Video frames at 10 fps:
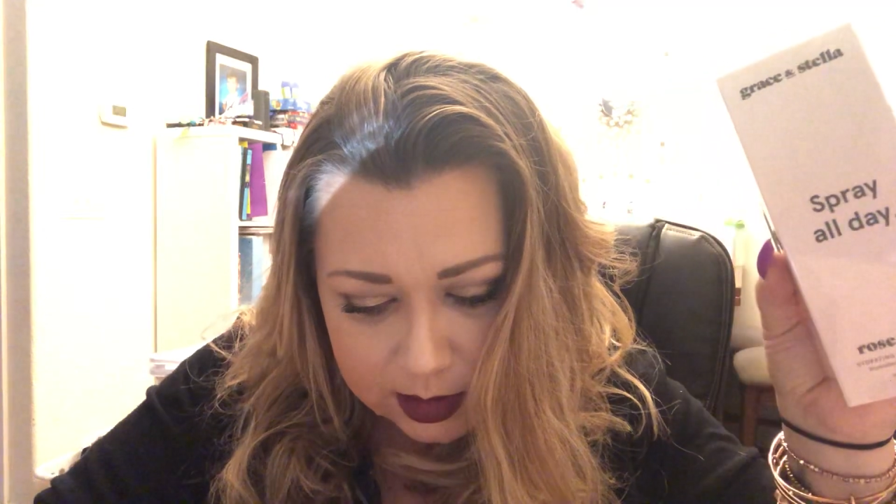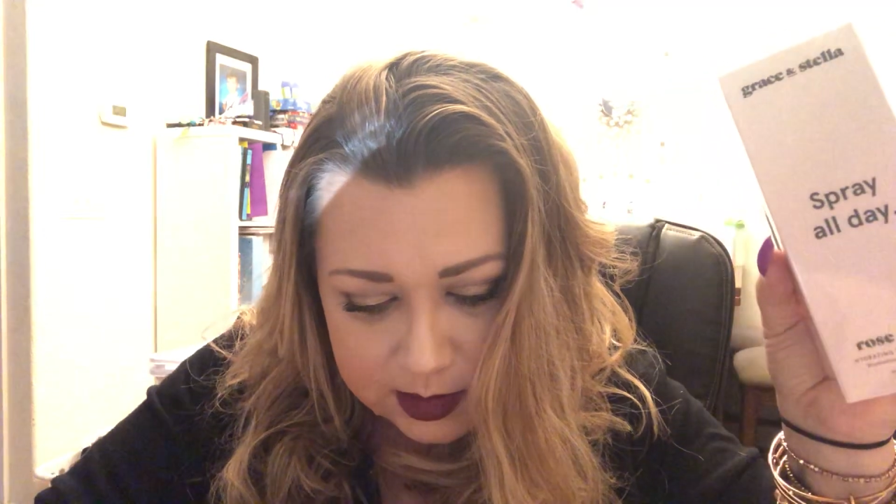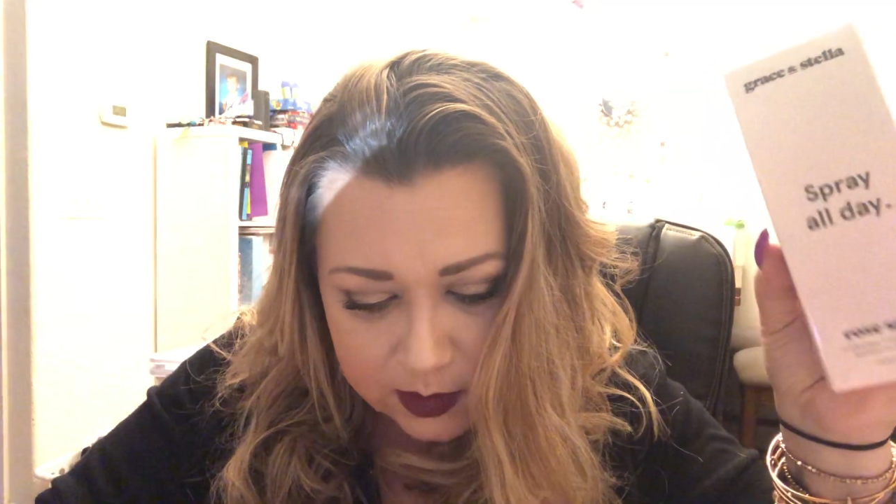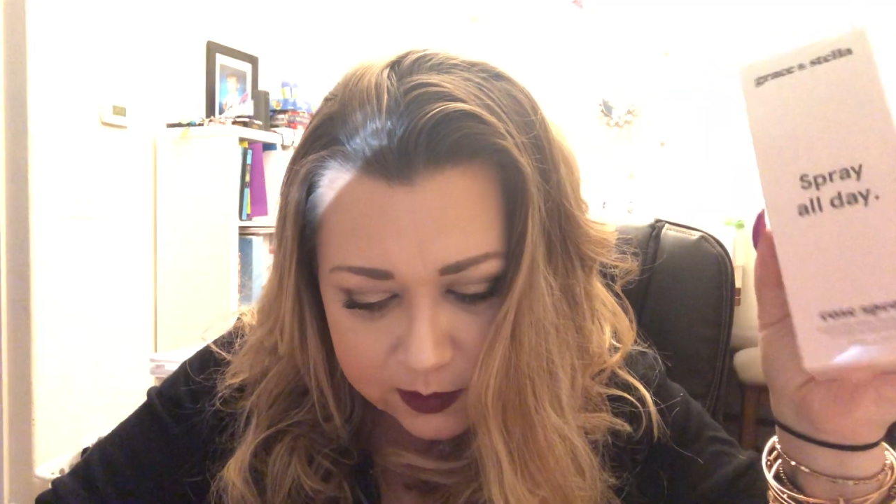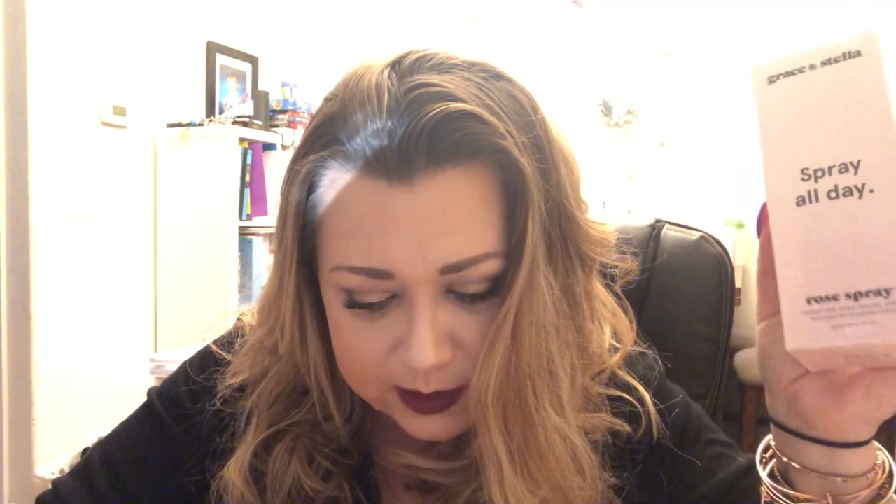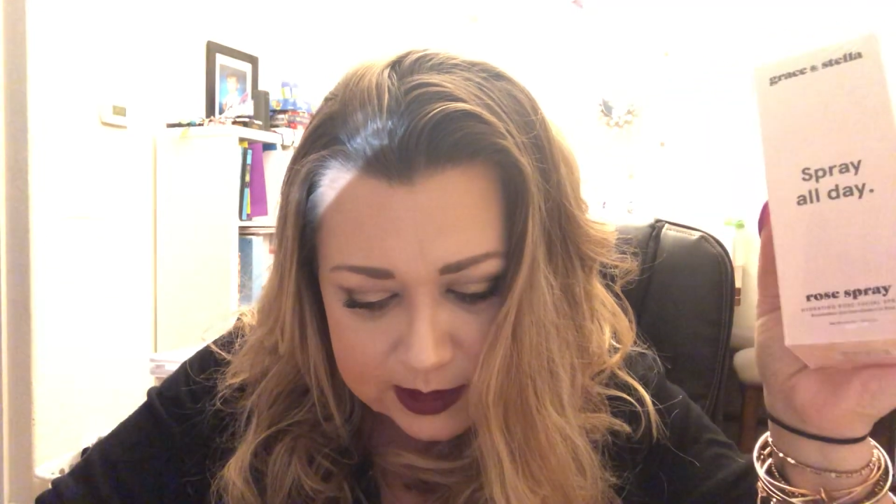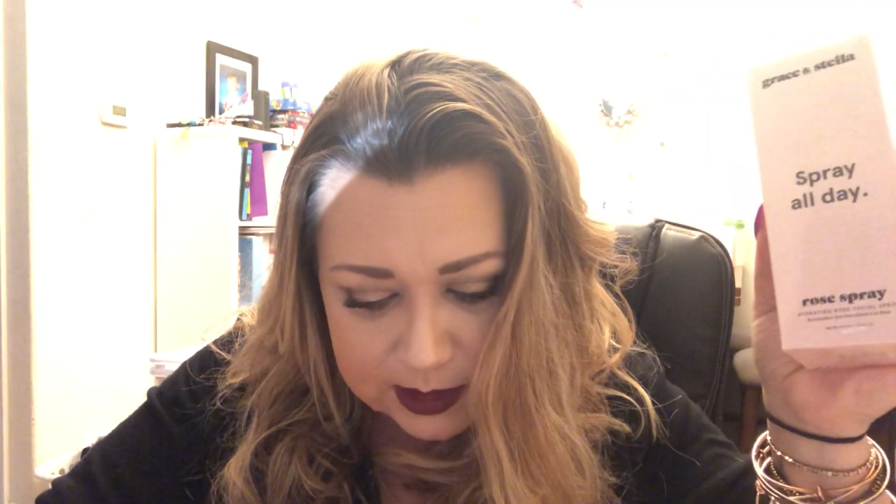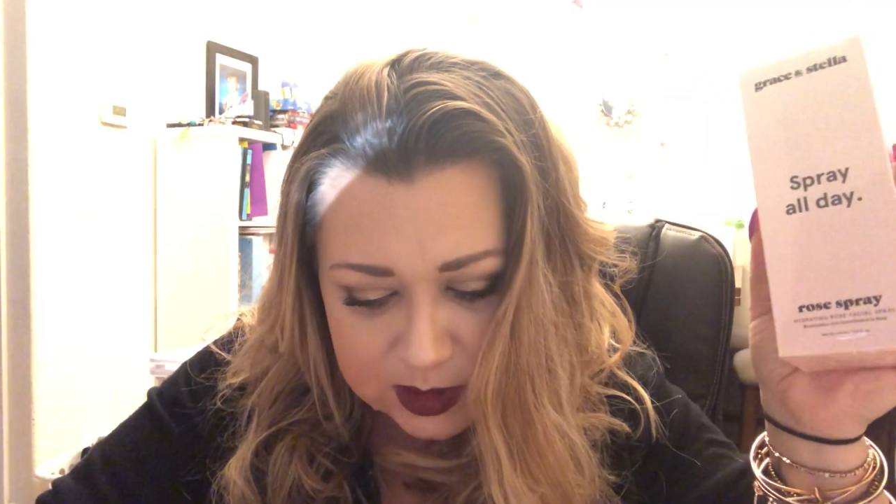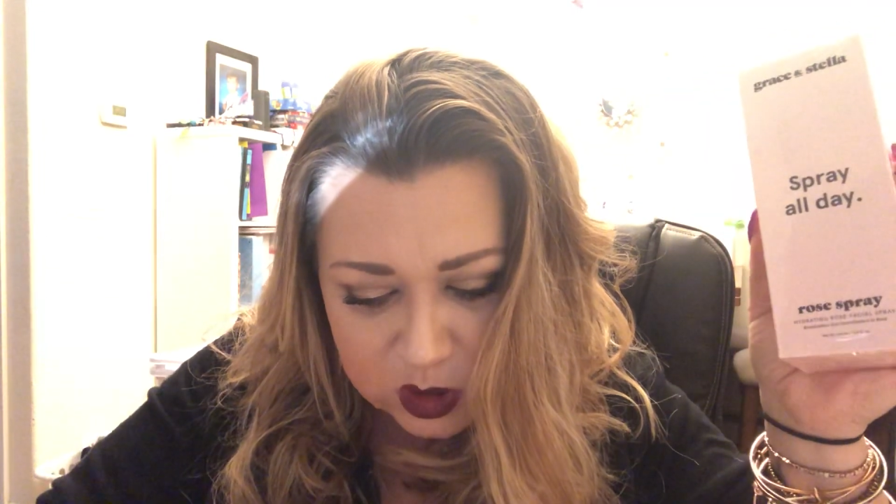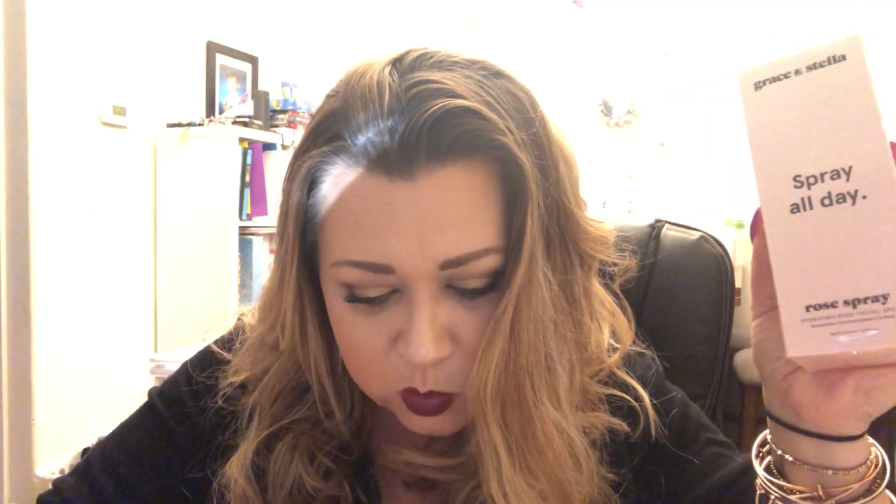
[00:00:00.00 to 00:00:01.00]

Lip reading: So this is